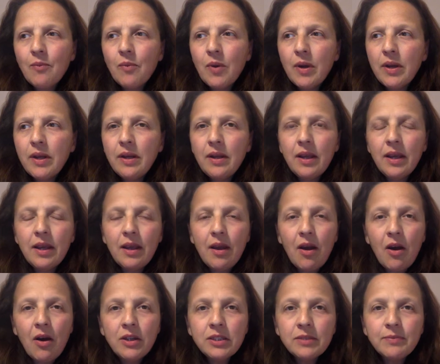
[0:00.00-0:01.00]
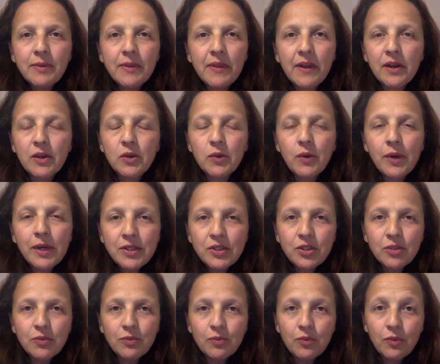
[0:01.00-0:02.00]
And when he asked me that
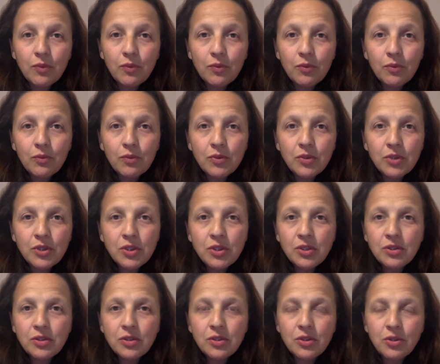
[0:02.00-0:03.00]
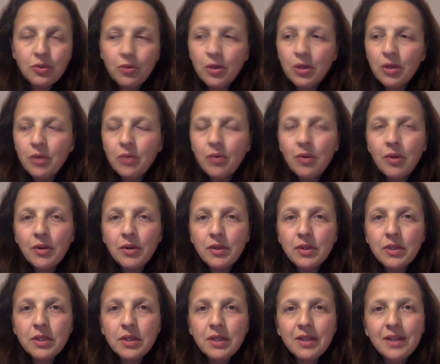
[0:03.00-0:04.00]
question, just do what you
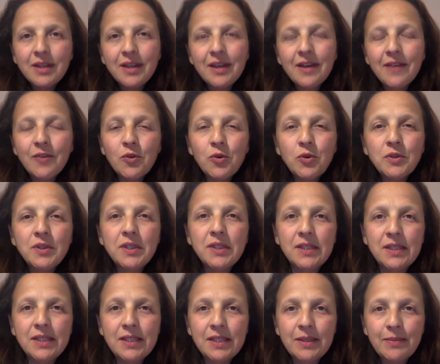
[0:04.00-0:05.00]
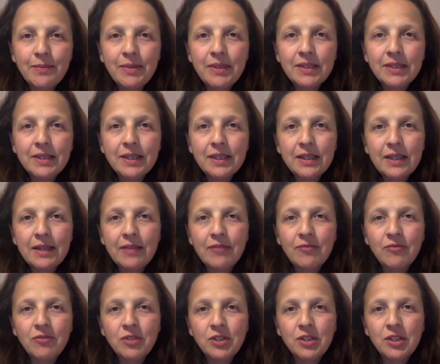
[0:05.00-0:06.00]
want. Yeah, of course, it's a simplistic
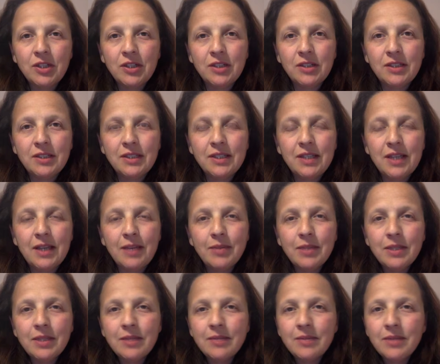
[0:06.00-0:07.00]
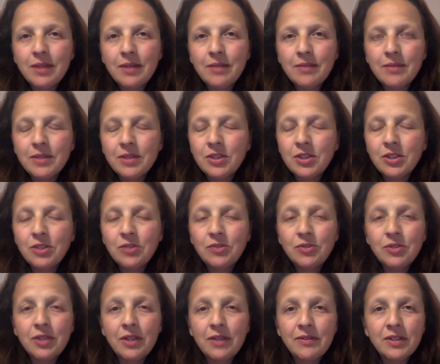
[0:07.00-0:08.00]
thing for a child to say, but sometimes
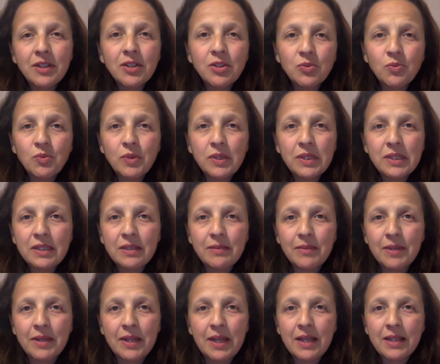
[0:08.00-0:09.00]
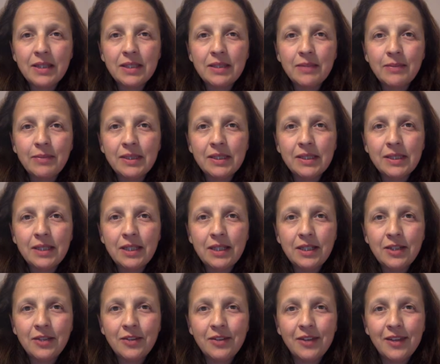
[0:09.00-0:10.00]
children have such wisdom in that
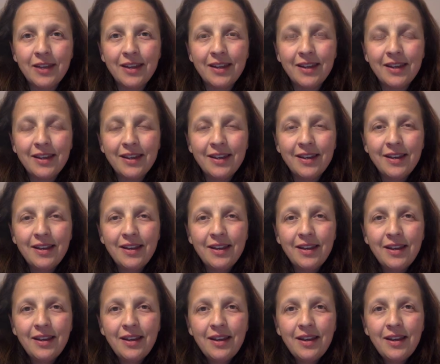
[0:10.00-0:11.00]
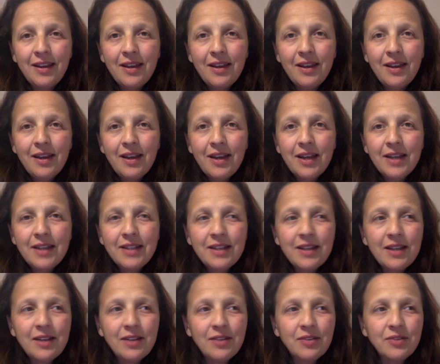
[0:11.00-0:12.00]
simplicity, don't they? And
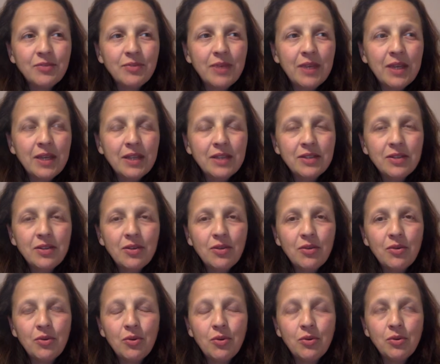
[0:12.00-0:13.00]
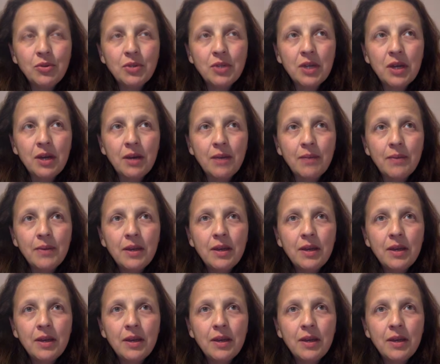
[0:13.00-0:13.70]
as adults, we get so caught up.